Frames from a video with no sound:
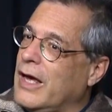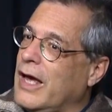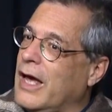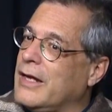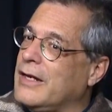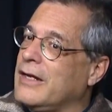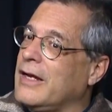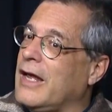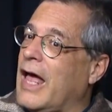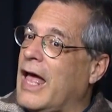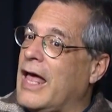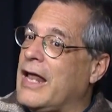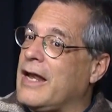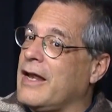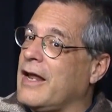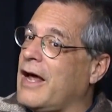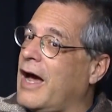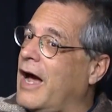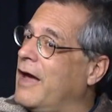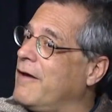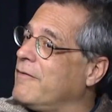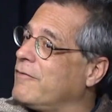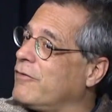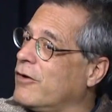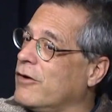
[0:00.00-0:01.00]
And
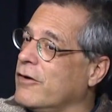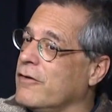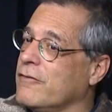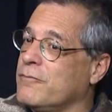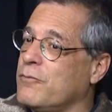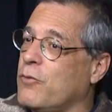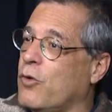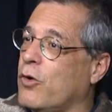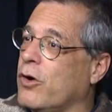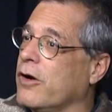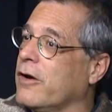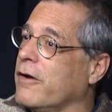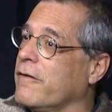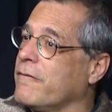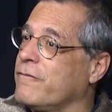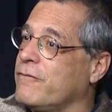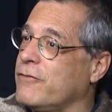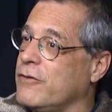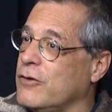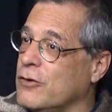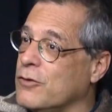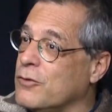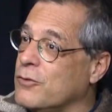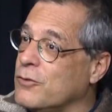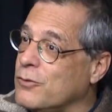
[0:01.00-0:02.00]
I've heard of more than a
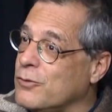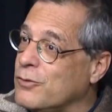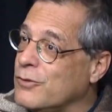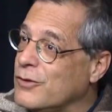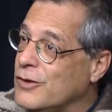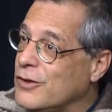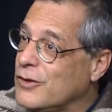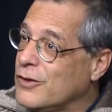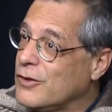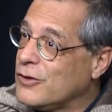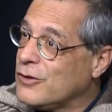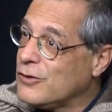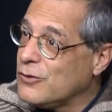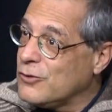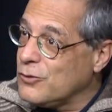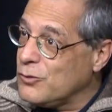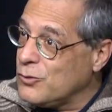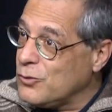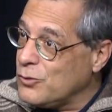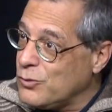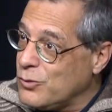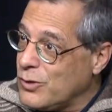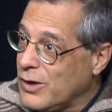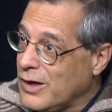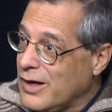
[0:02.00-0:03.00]
few
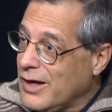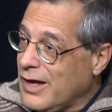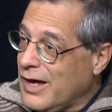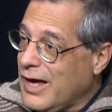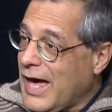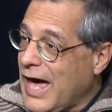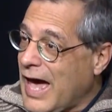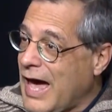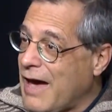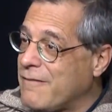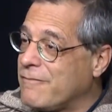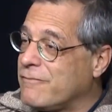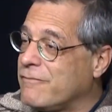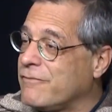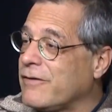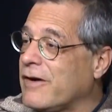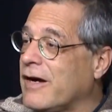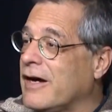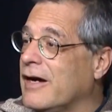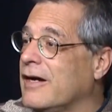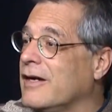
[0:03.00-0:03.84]
who have